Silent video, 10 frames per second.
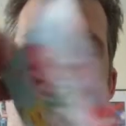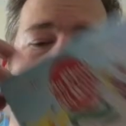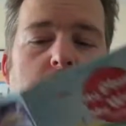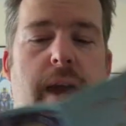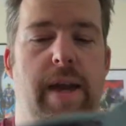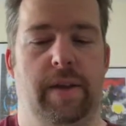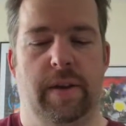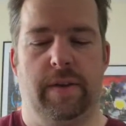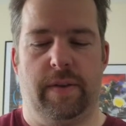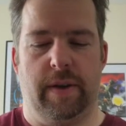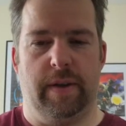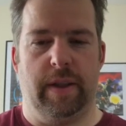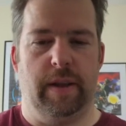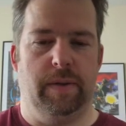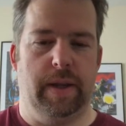So yeah, it's just
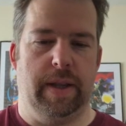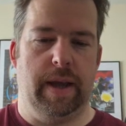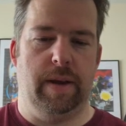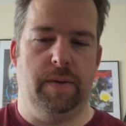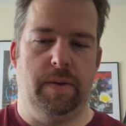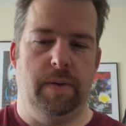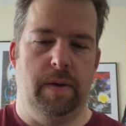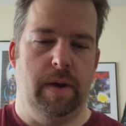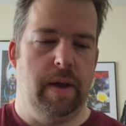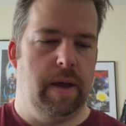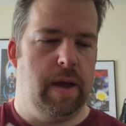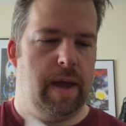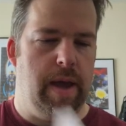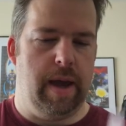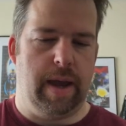a little Nintendo
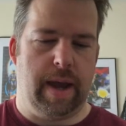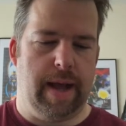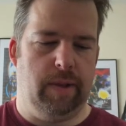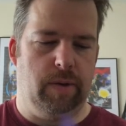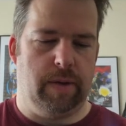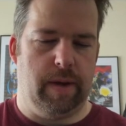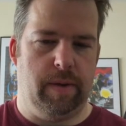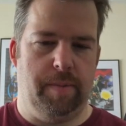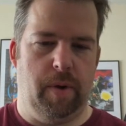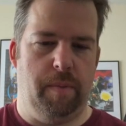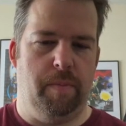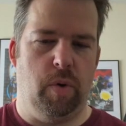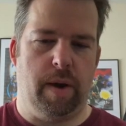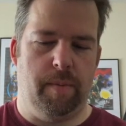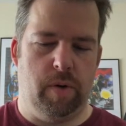catalogue telling you about
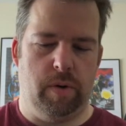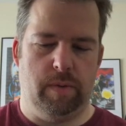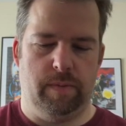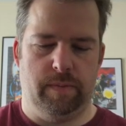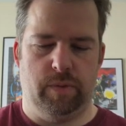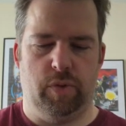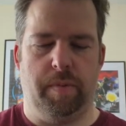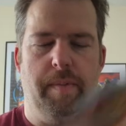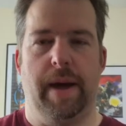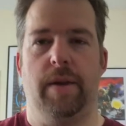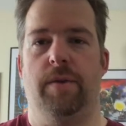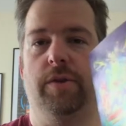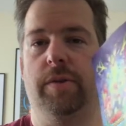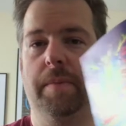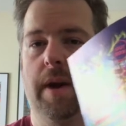Pokemon, Super Mario.
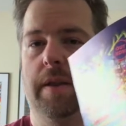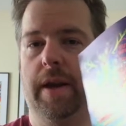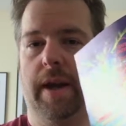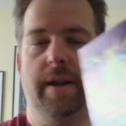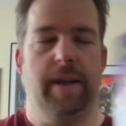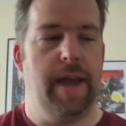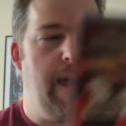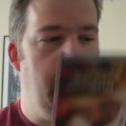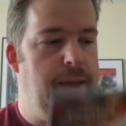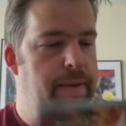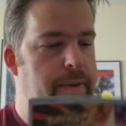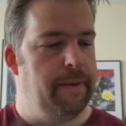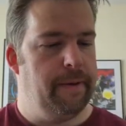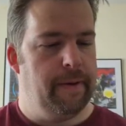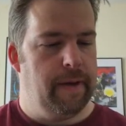There's some colouring in.
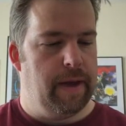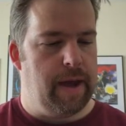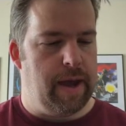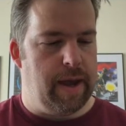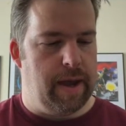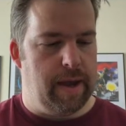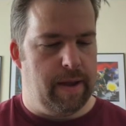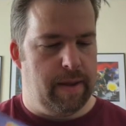Yay!